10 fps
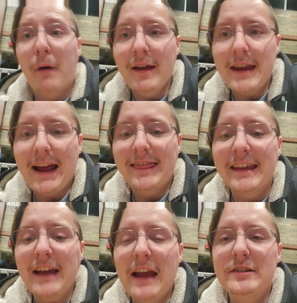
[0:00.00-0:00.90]
But I
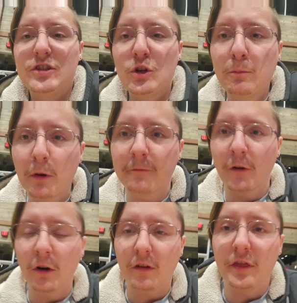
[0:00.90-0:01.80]
think I do
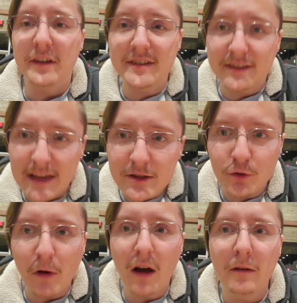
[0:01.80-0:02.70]
prefer the
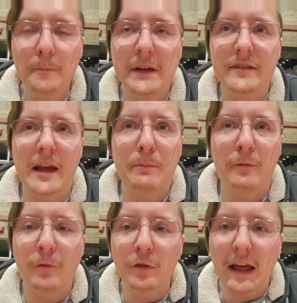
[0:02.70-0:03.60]
Citra because I
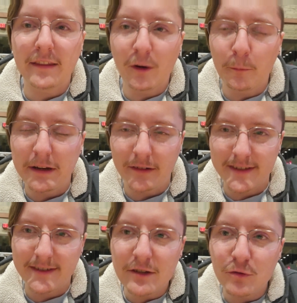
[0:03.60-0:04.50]
prefer that little bit of
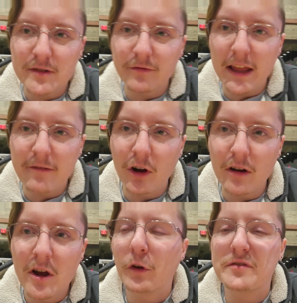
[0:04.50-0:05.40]
citrus
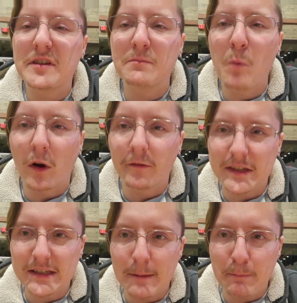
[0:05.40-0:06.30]
flavor versus more of a
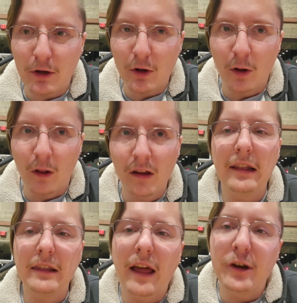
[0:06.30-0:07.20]
typical
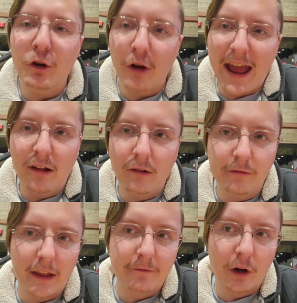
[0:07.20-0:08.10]
lighter ale
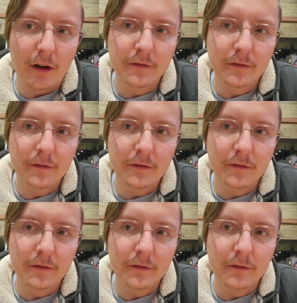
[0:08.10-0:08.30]
flavor.